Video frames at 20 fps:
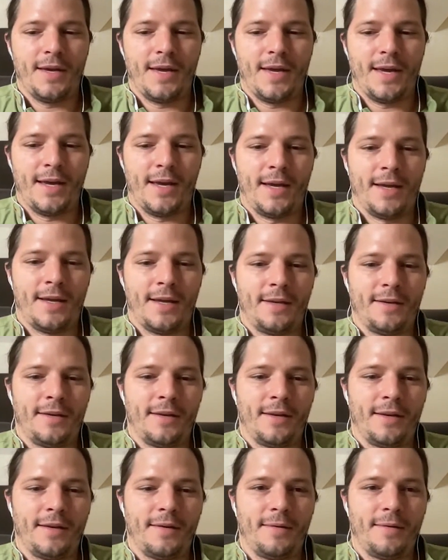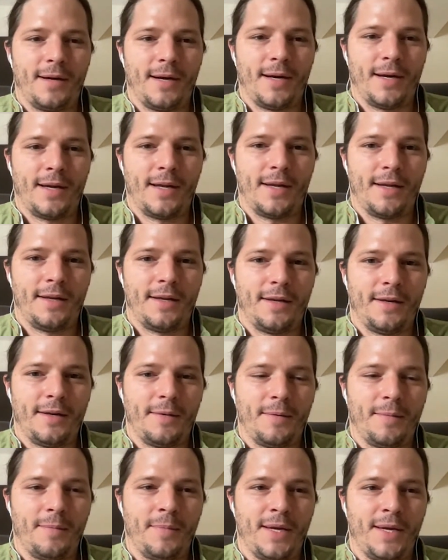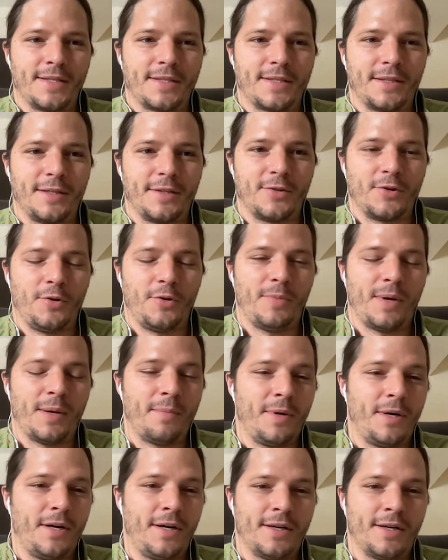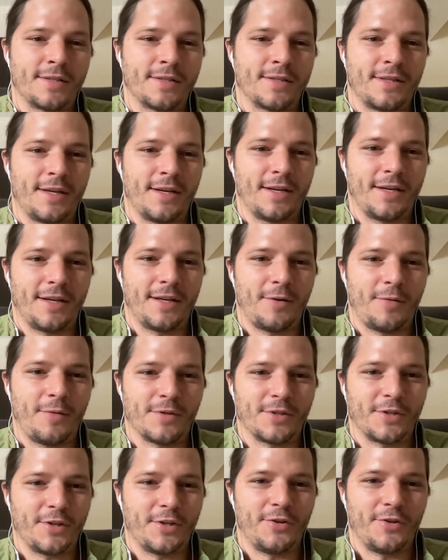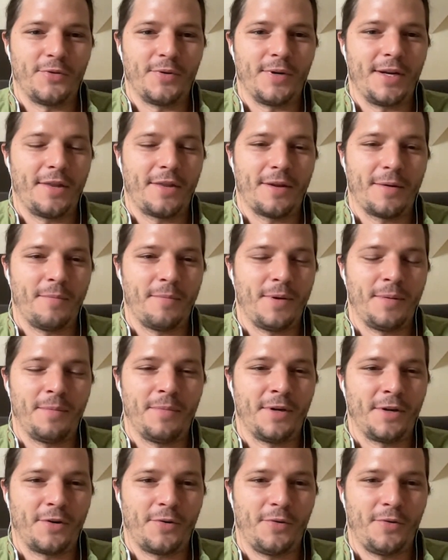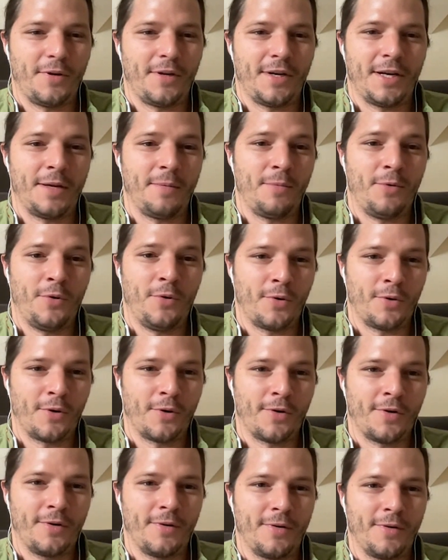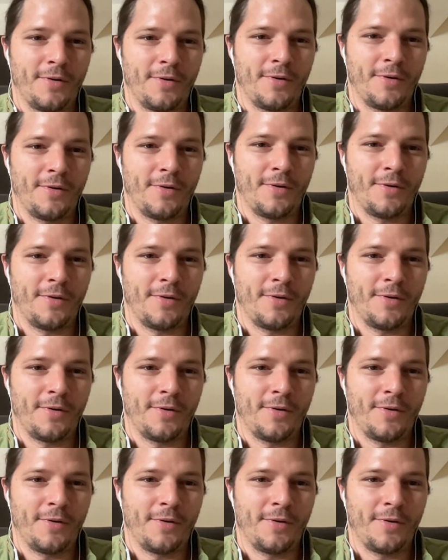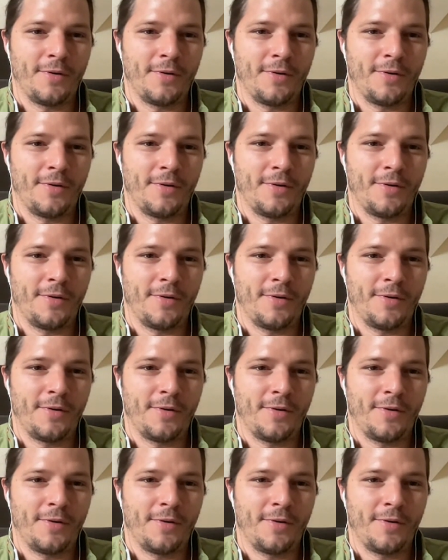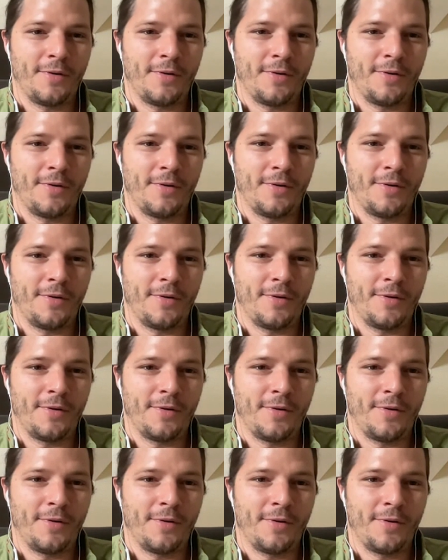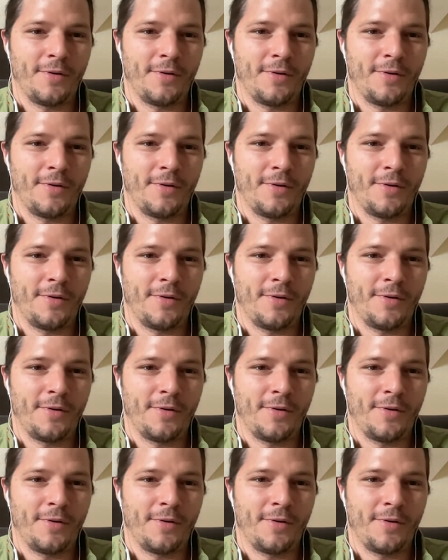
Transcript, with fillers: and I basically told my boss that I wasn't going to do anything but Bitcoin anymore. And it was the only thing that mattered, the only thing that was important.